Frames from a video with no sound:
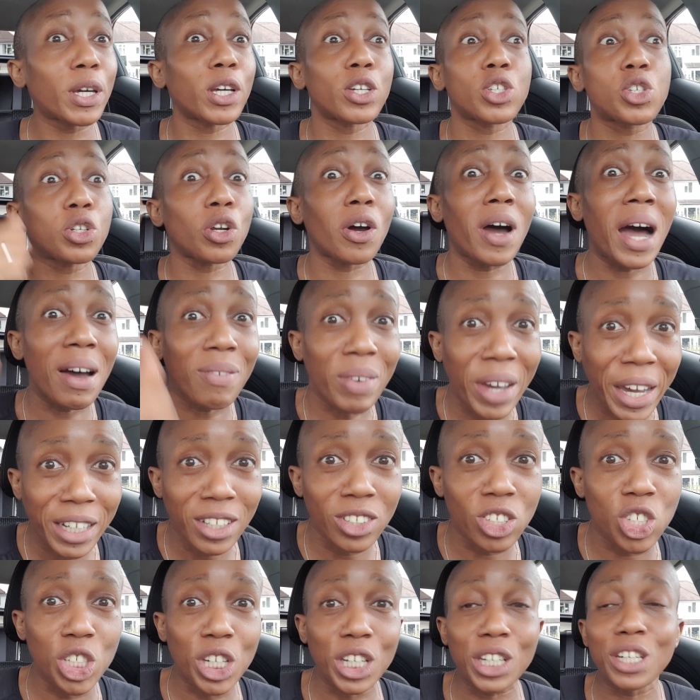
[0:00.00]
because you don't have
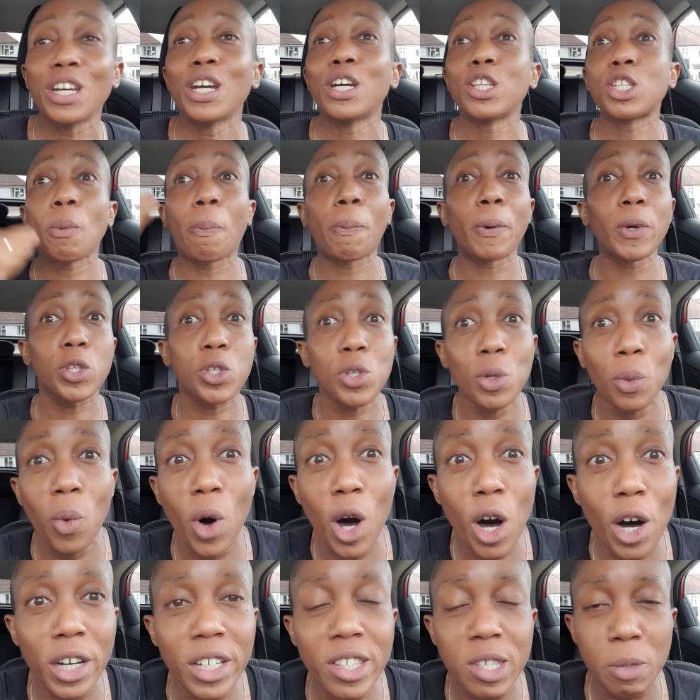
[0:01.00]
energy to put
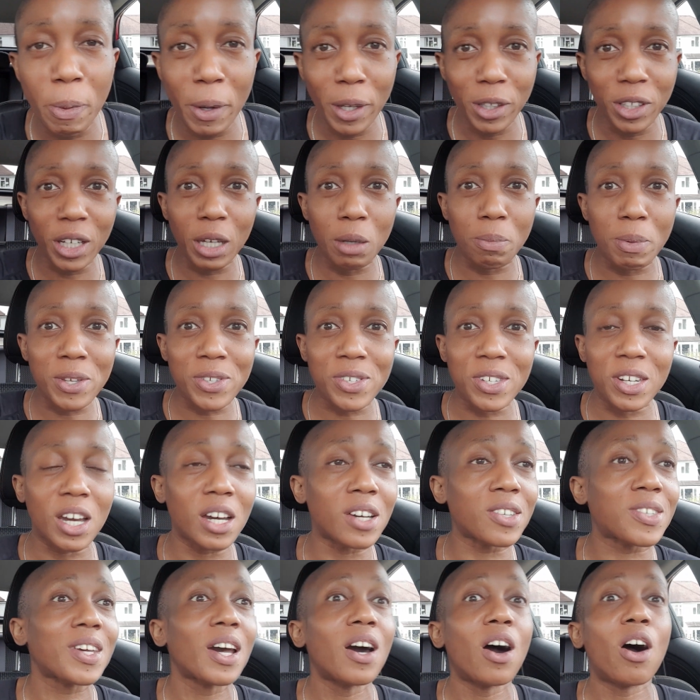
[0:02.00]
towards building a
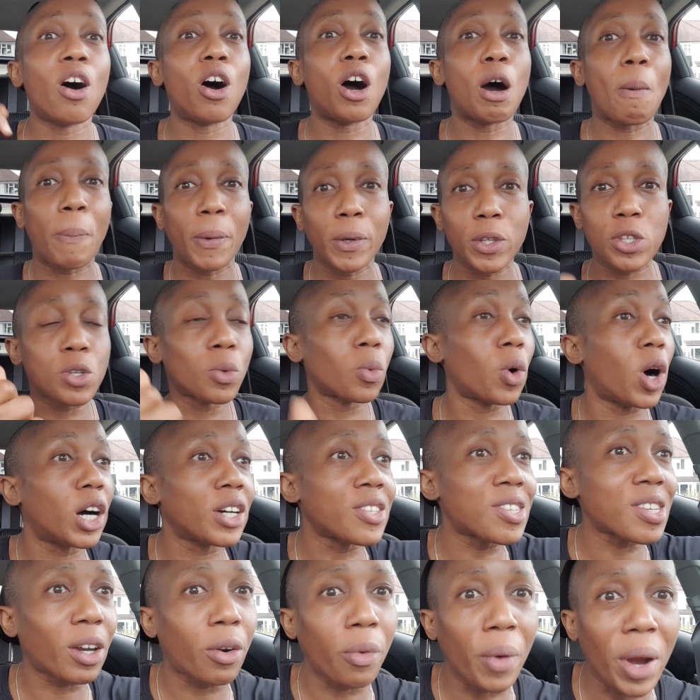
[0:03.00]
business or put
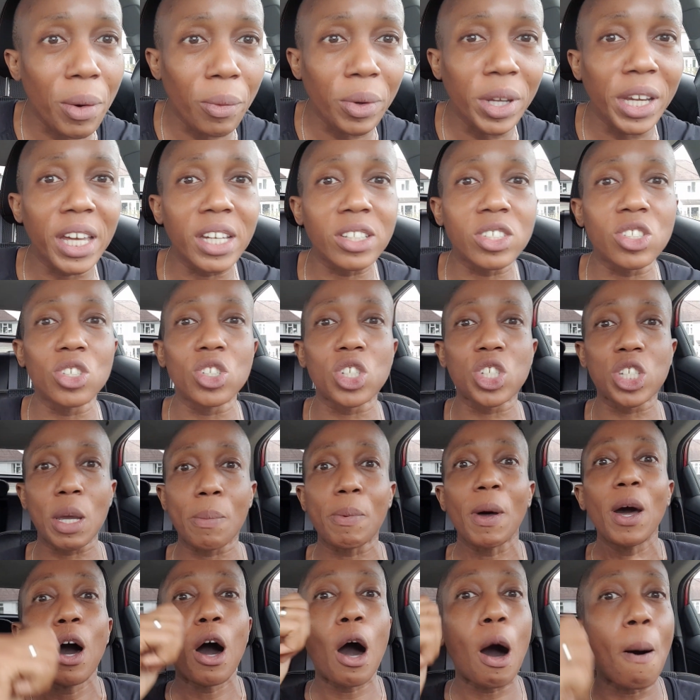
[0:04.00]
towards a great
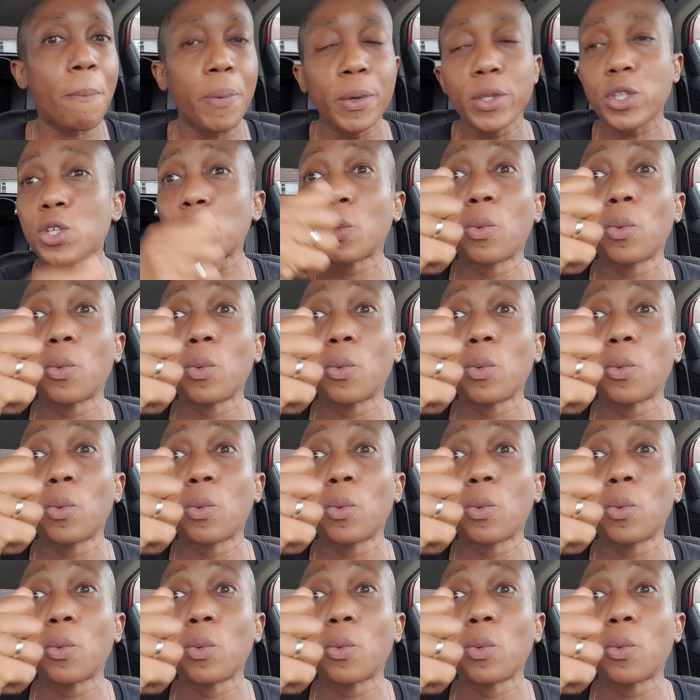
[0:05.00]
relationship or put